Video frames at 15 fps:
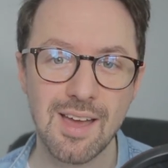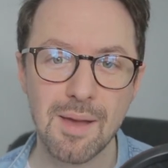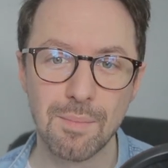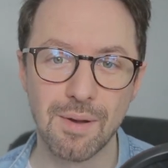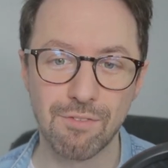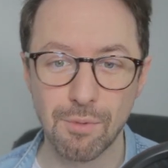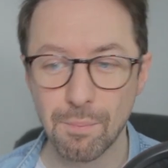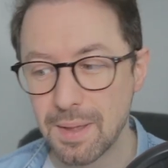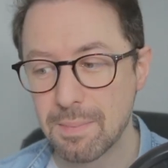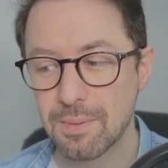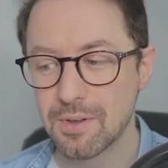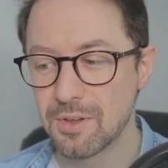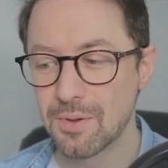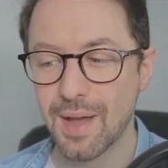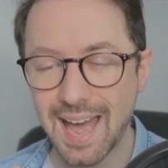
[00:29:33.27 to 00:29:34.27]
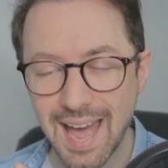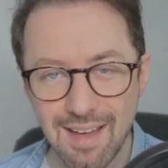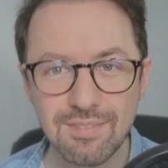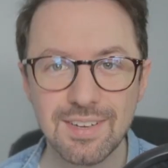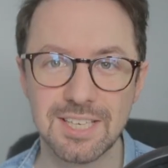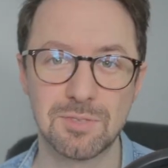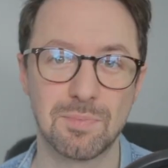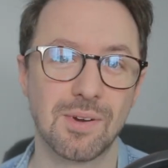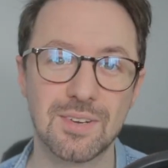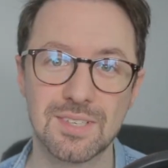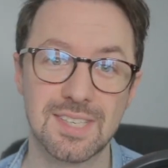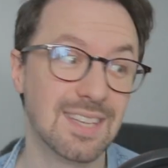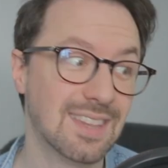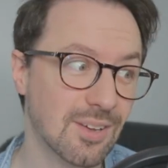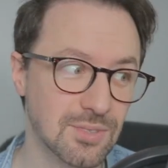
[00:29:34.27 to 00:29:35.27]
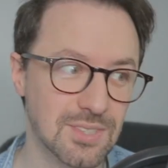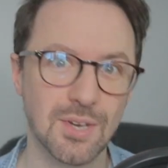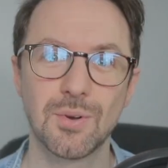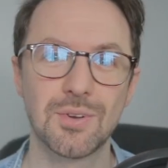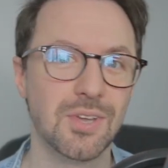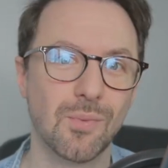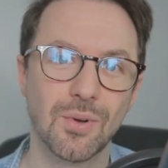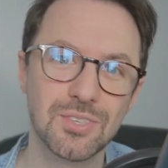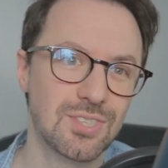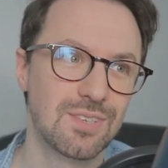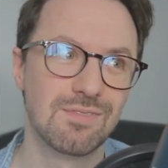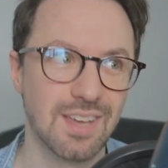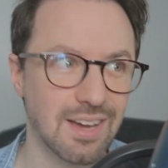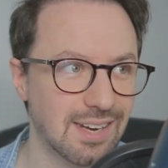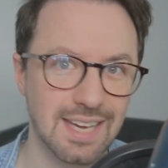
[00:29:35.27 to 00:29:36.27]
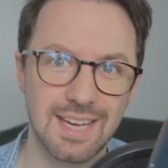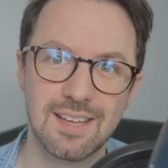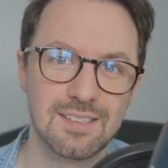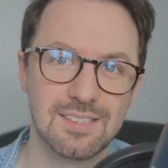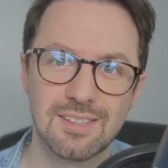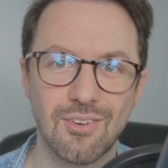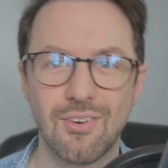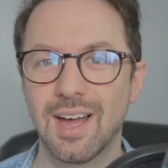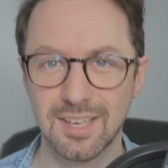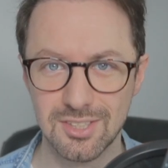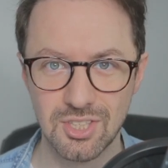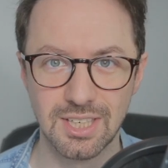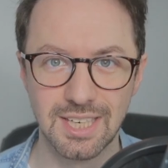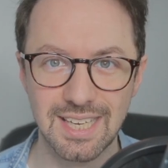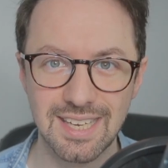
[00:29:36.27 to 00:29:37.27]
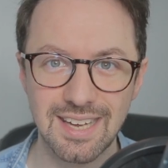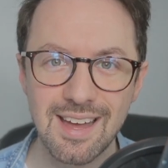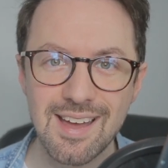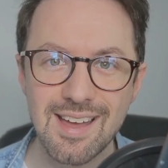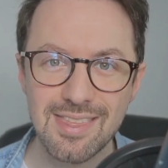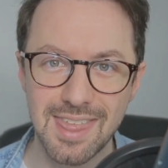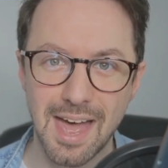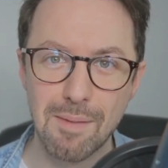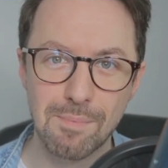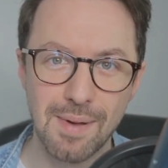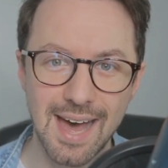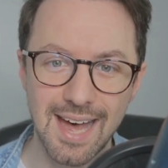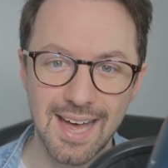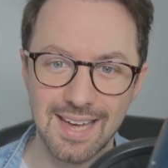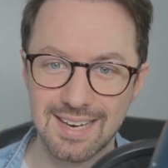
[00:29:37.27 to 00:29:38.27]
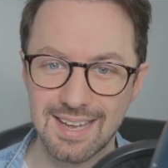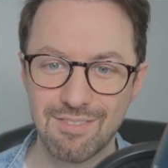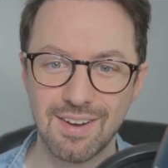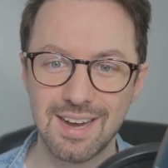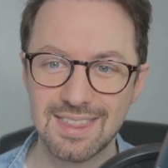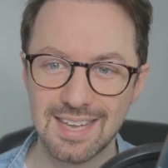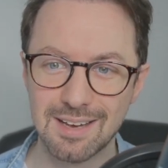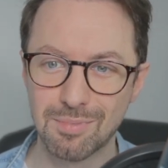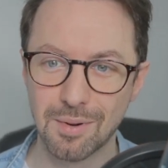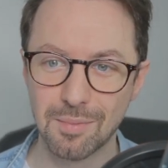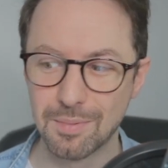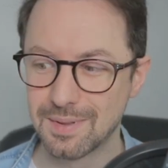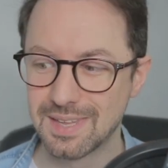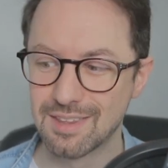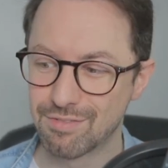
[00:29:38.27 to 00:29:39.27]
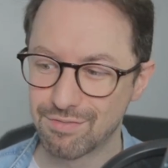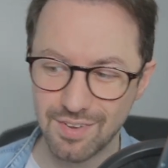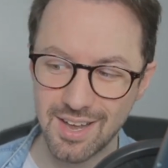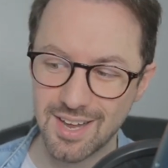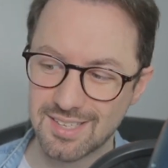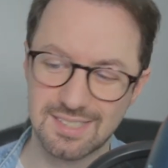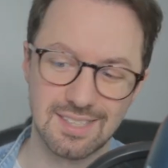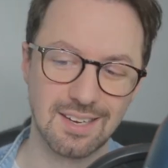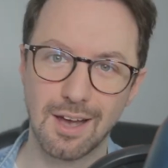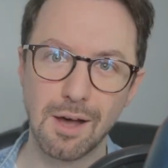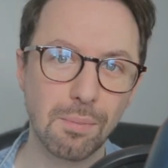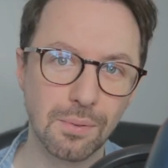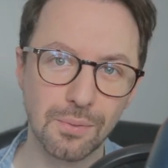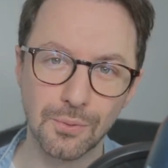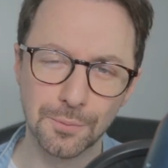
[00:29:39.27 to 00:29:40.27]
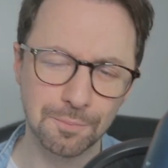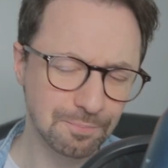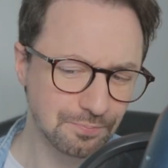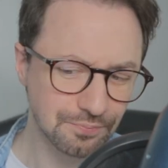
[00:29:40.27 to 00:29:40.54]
But from people who have experienced it, they'll tell you once you've done it, it's not actually that bad. If anything, probably the first couple